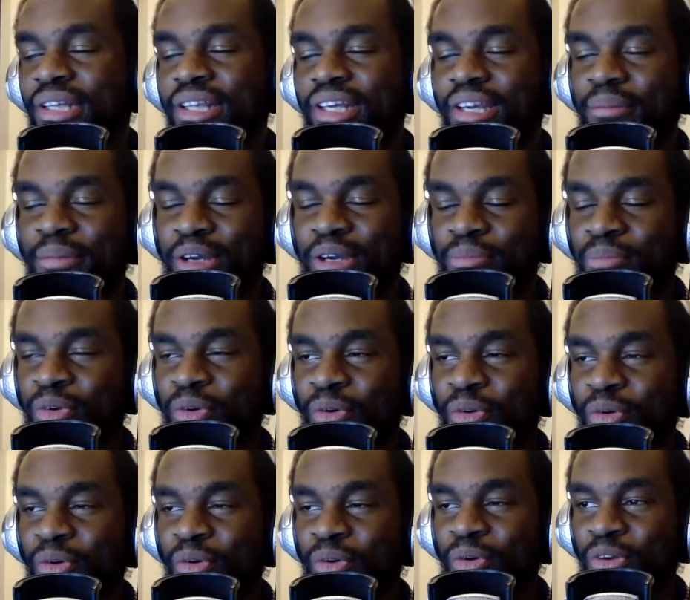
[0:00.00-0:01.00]
thing about
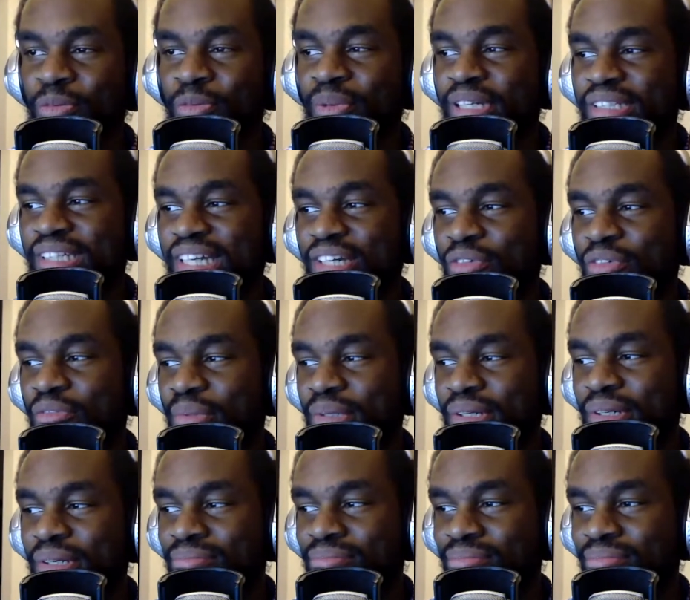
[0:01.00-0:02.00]
crossplay is like we've
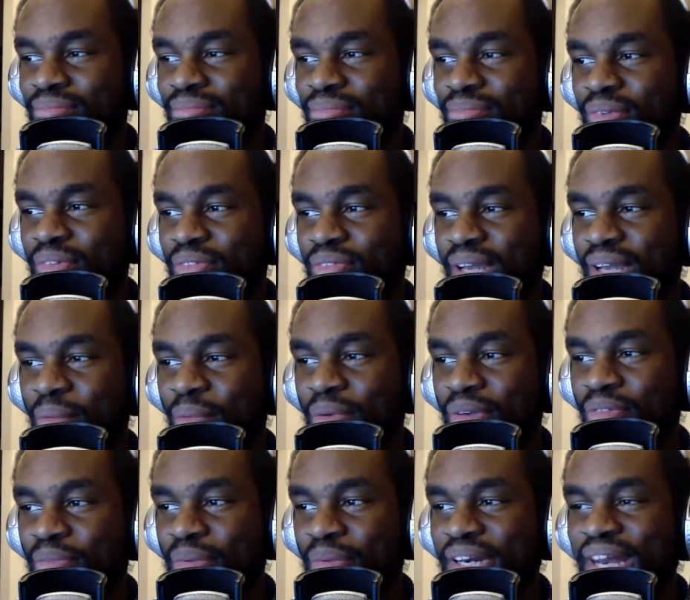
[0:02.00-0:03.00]
been
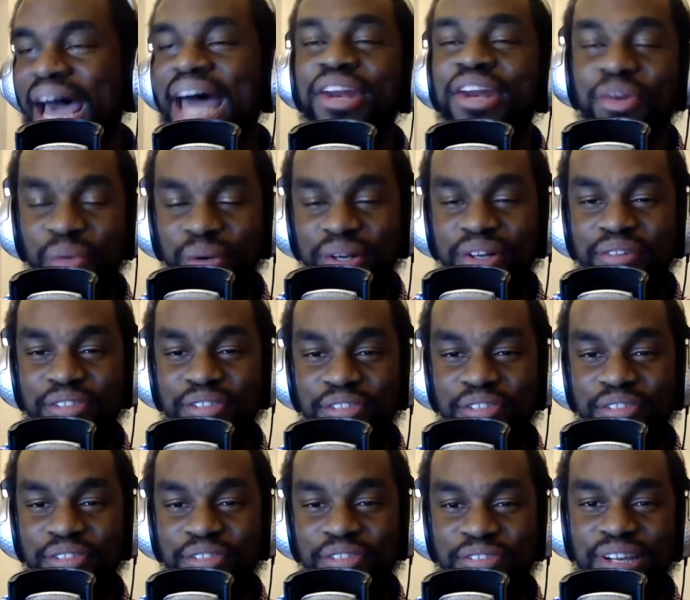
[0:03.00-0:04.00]
not doing it for
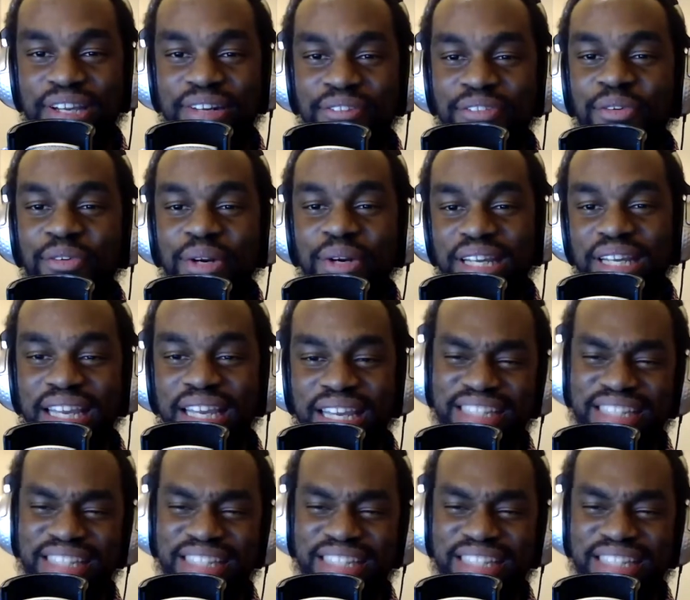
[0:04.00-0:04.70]
fucking 40 years.